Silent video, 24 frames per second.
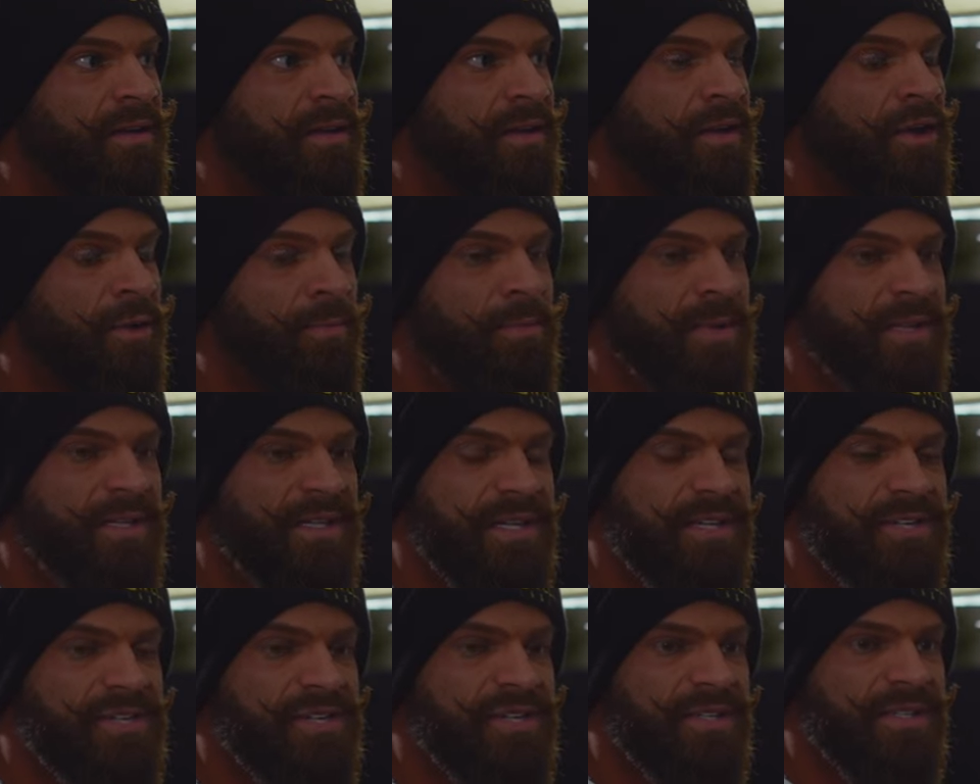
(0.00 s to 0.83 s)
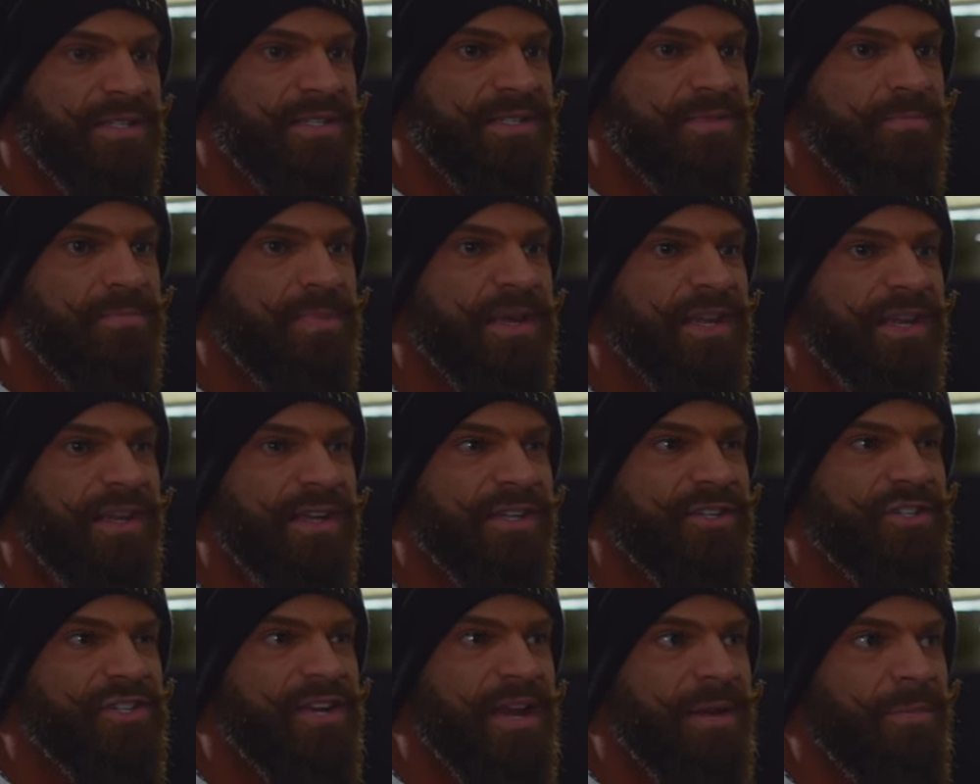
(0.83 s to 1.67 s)
competitions. Being a
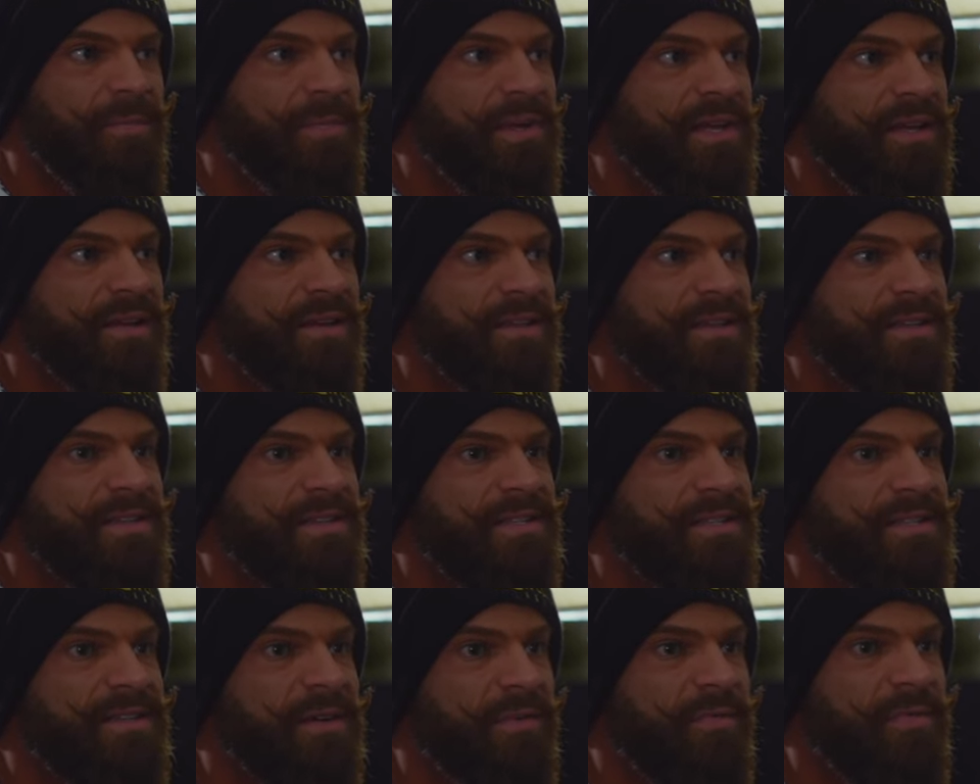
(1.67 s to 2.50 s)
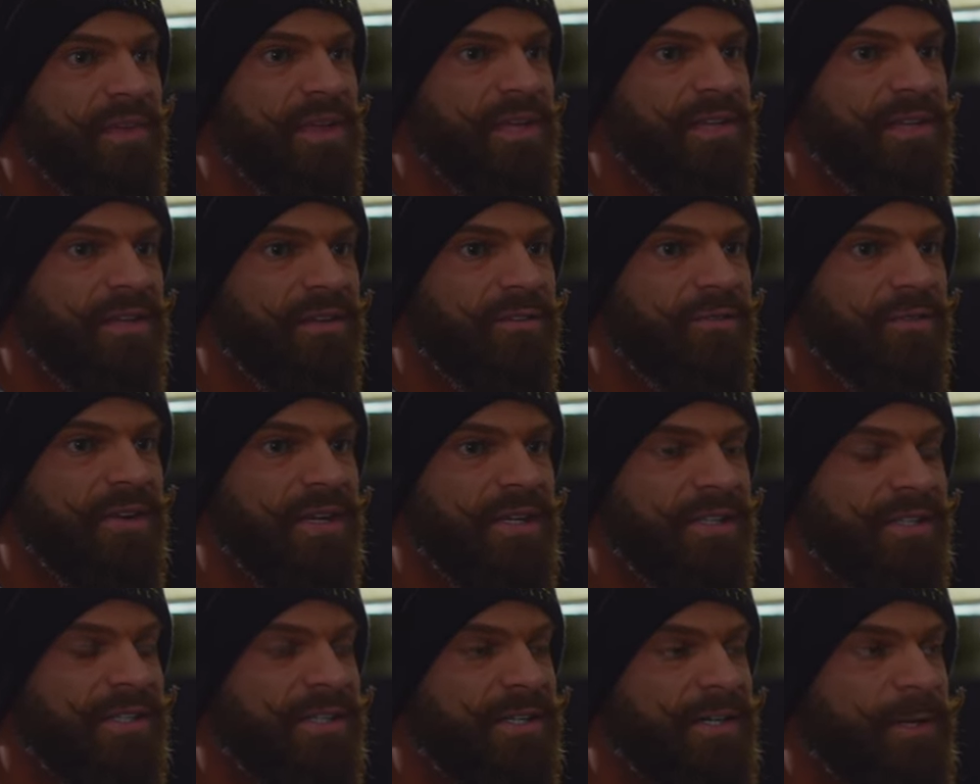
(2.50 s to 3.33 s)
champion is something
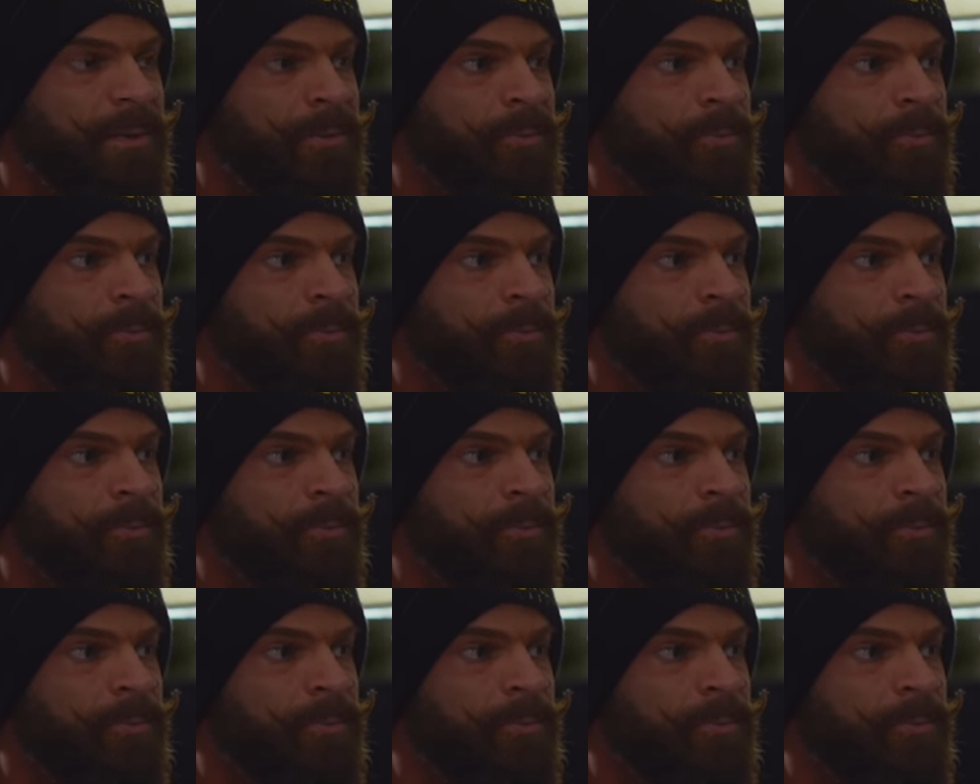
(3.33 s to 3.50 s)
different.